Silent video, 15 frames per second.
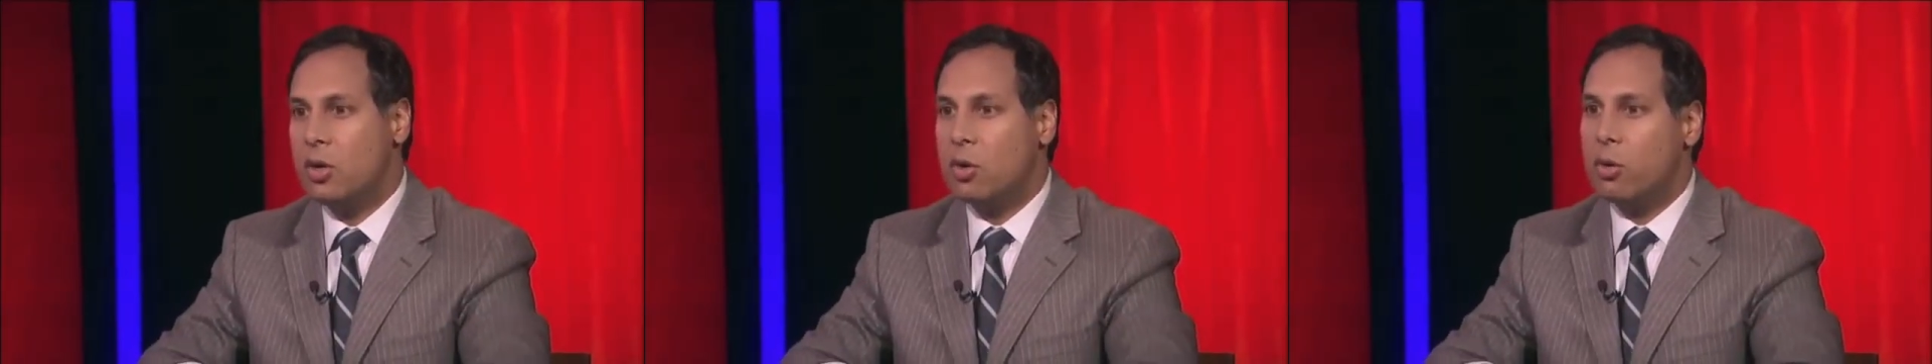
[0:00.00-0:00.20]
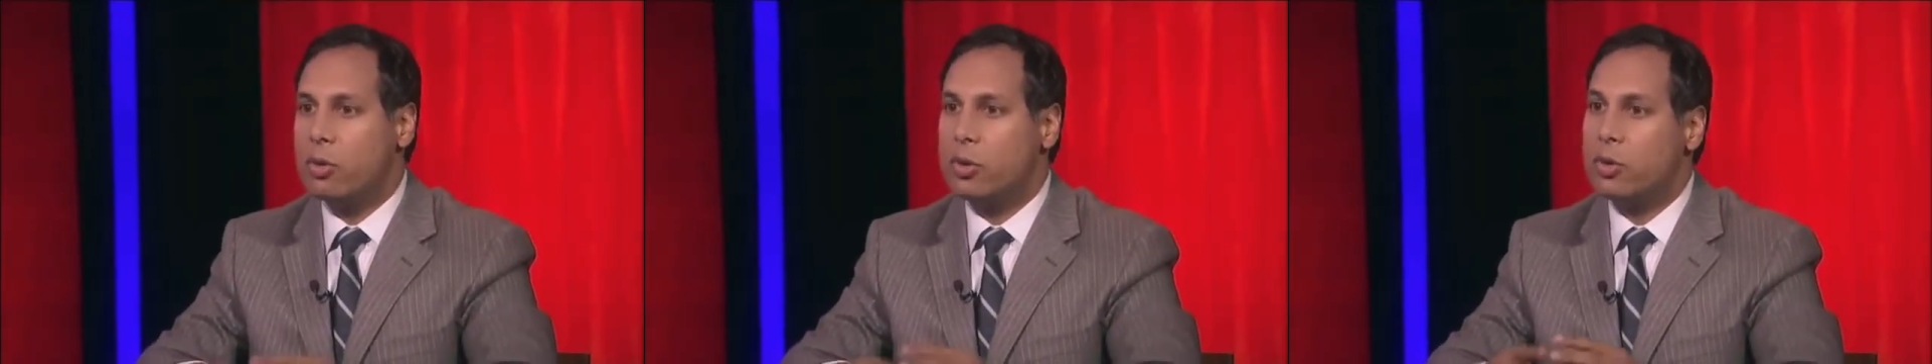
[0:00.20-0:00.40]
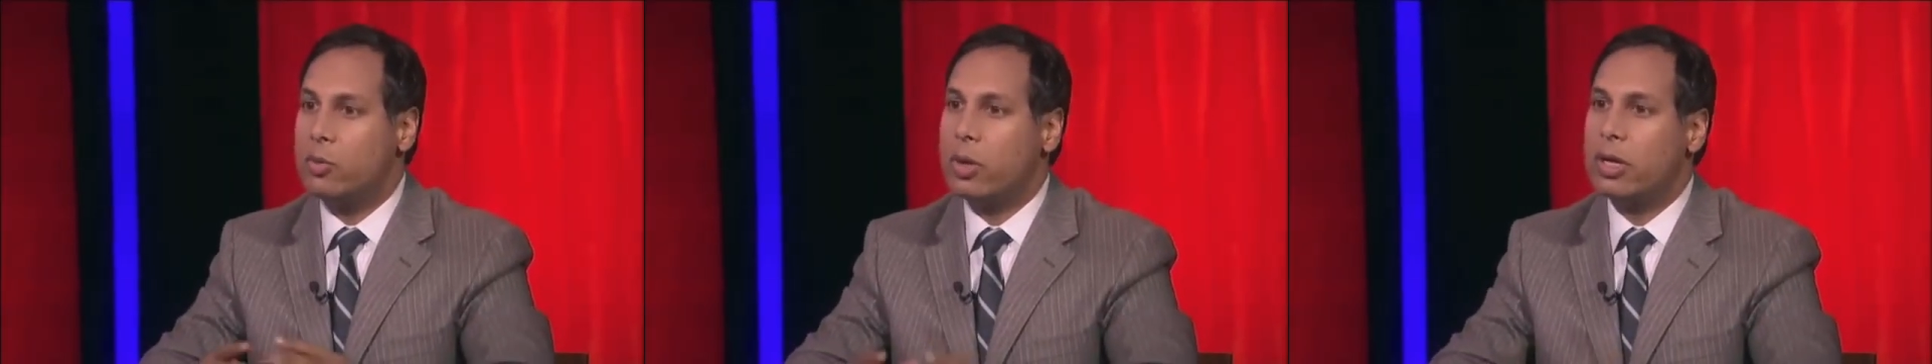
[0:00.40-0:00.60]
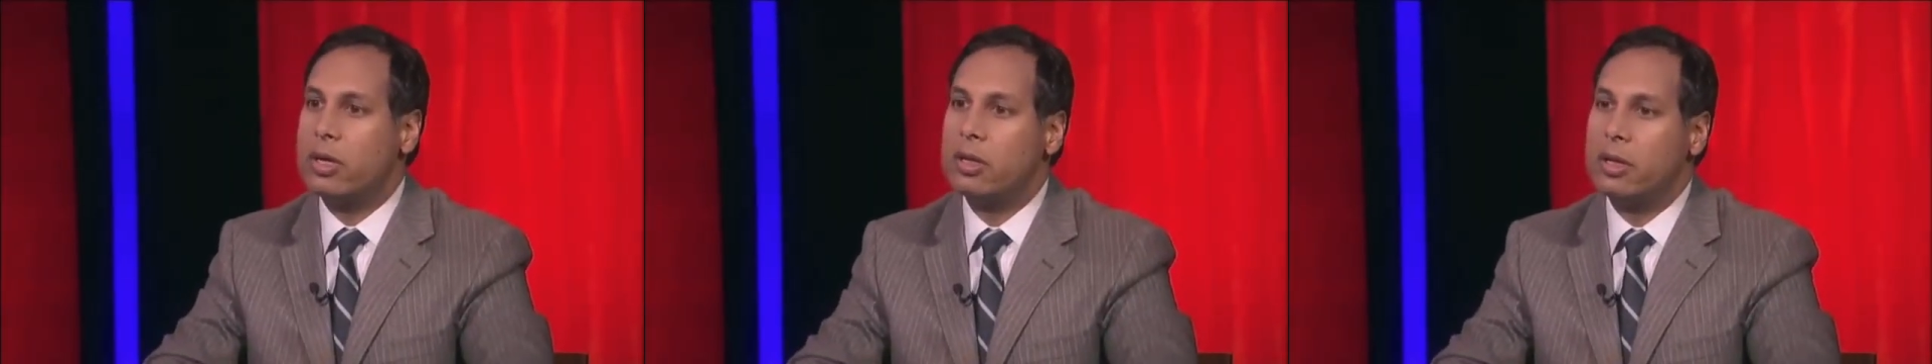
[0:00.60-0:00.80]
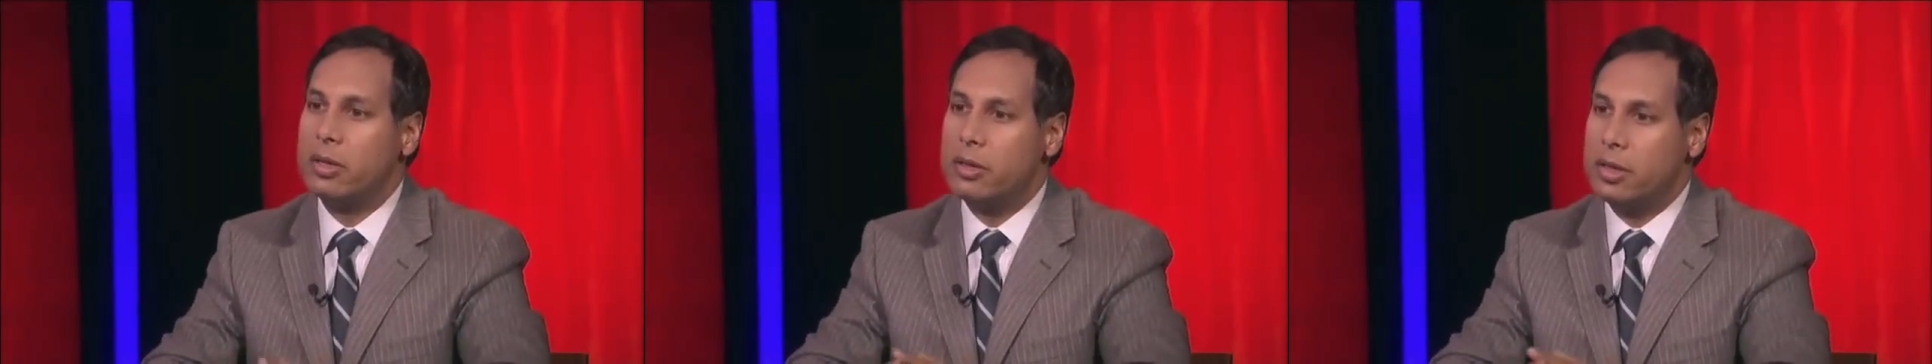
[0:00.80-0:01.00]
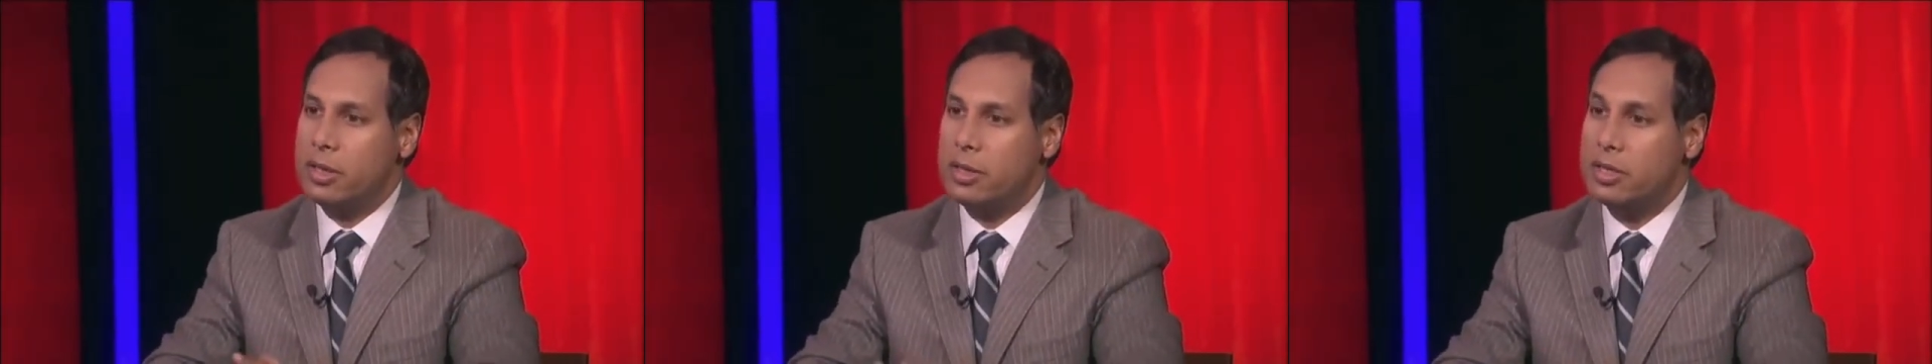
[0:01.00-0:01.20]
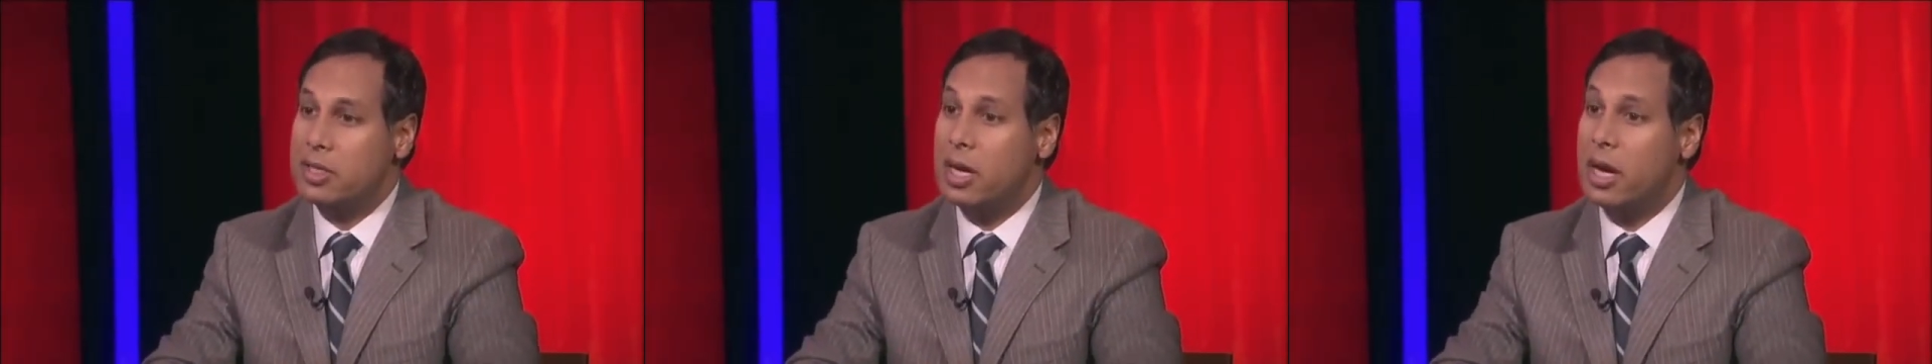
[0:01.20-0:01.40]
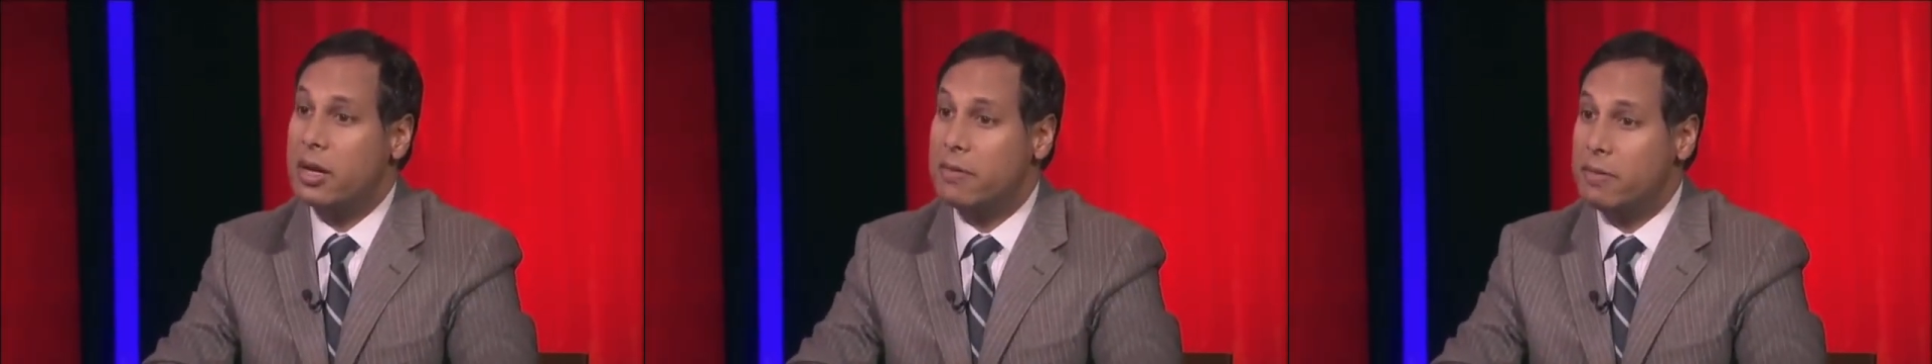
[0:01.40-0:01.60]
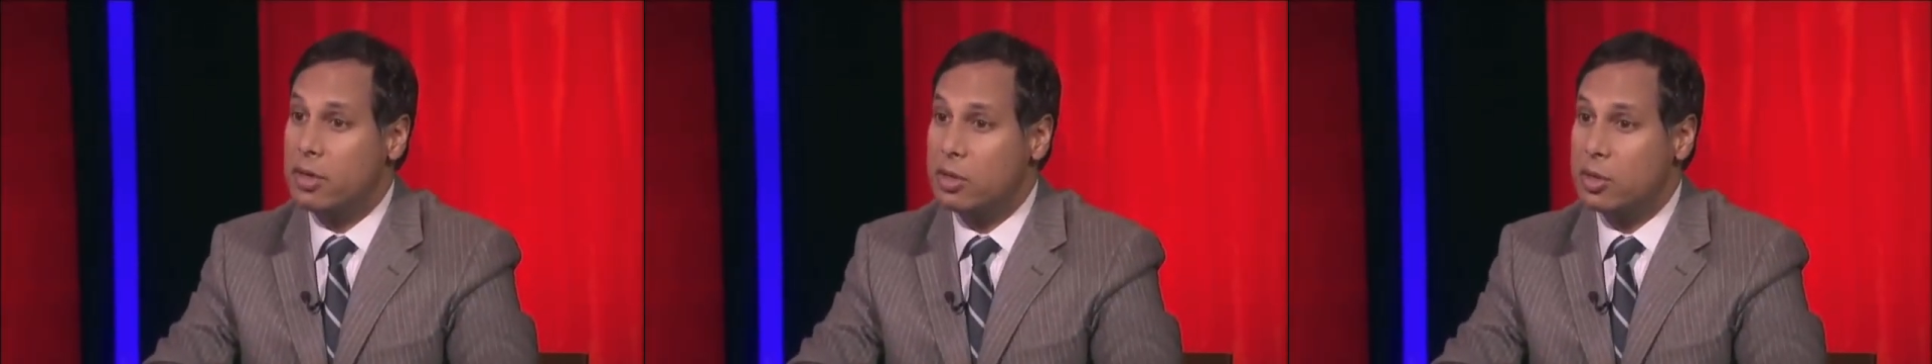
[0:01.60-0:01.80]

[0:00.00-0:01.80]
or you regulate the design of the